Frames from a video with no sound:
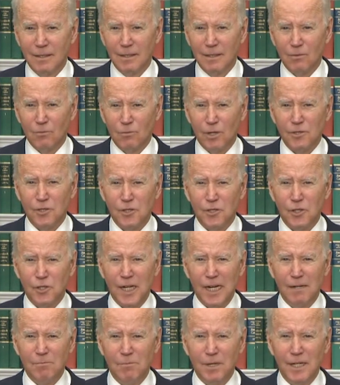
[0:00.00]
Russia's
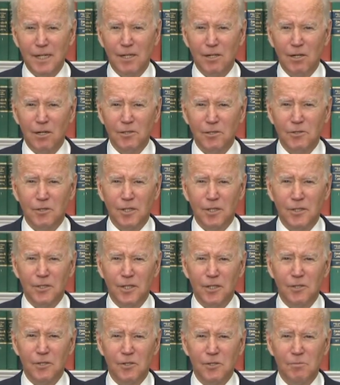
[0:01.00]
state media also
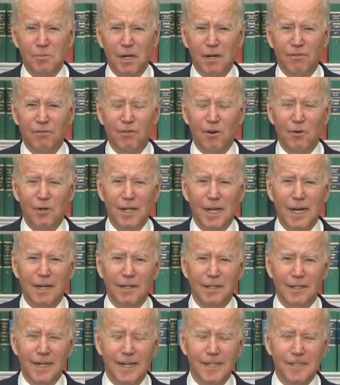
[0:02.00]
continues to make phony
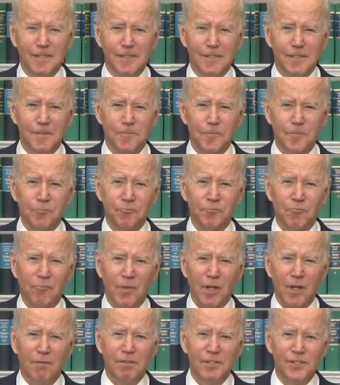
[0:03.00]
allegations
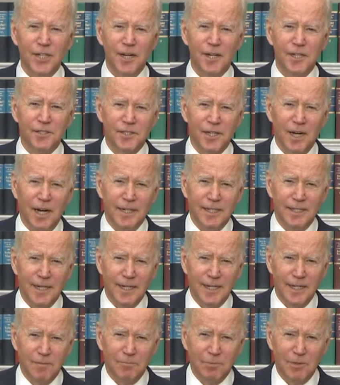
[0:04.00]
of a genocide
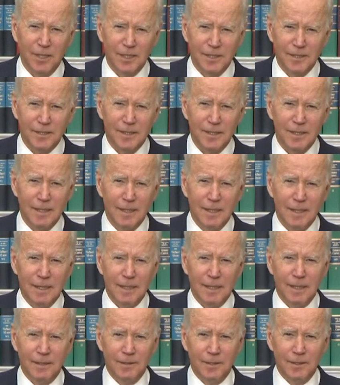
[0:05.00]
taking place
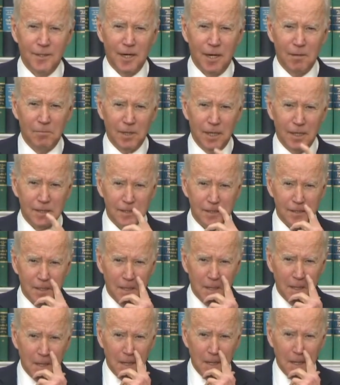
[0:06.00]
in the Donbass
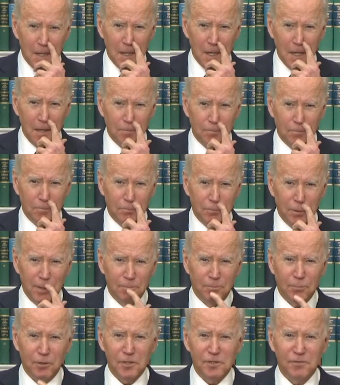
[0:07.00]

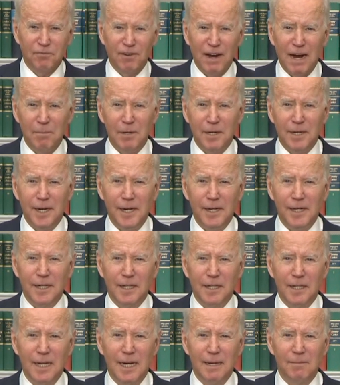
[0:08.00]
and push fabricated
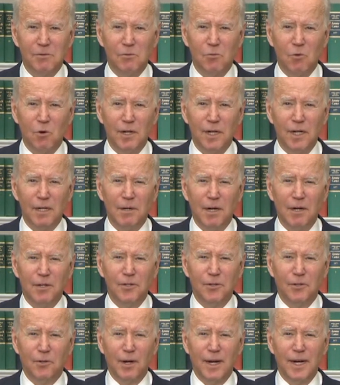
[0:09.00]
claims warning about
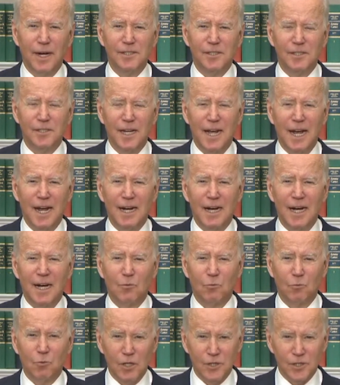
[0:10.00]
Ukraine's attack
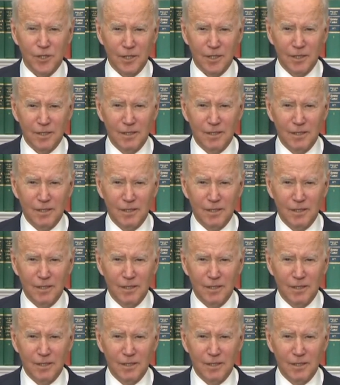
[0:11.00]
on Russia